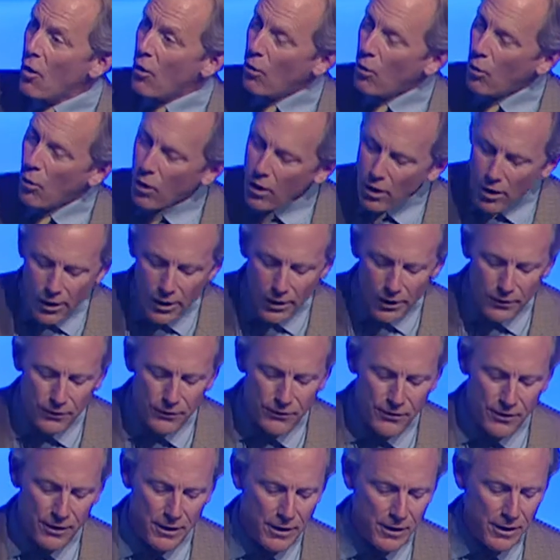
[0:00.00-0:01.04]

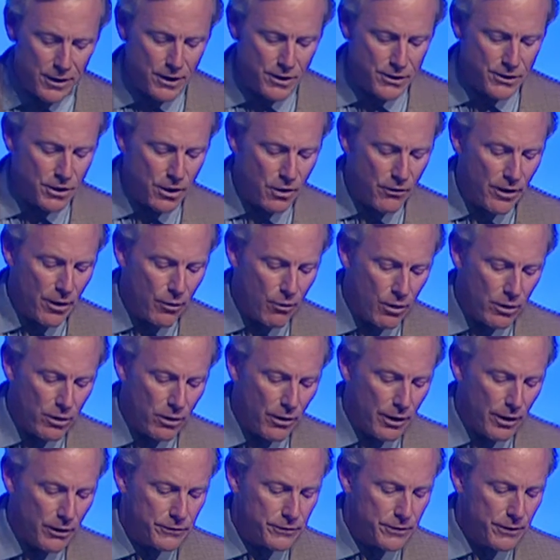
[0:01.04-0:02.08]
words show that we're
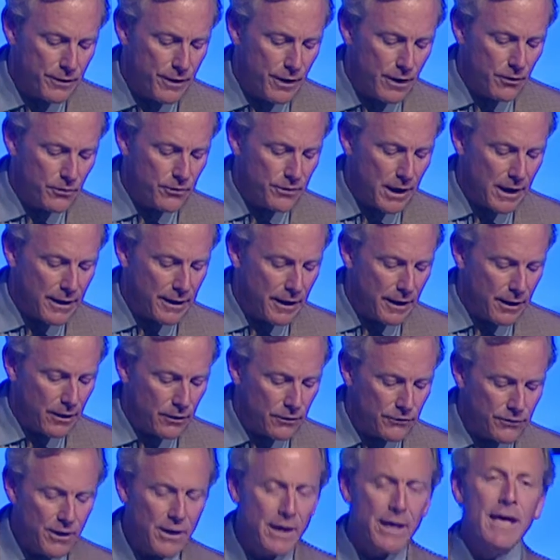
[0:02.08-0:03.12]
loyal to DU's
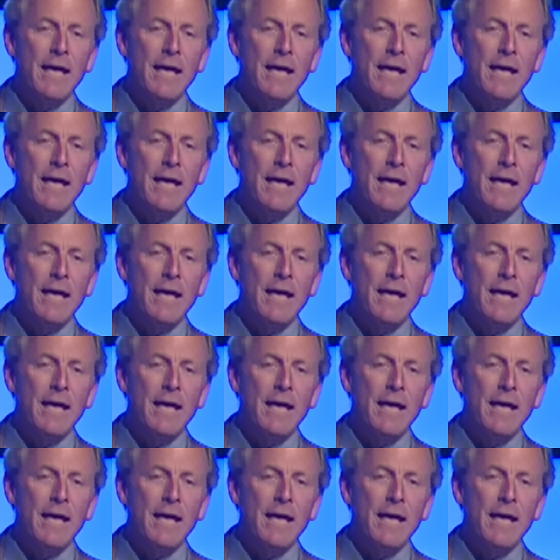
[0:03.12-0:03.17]
ideals.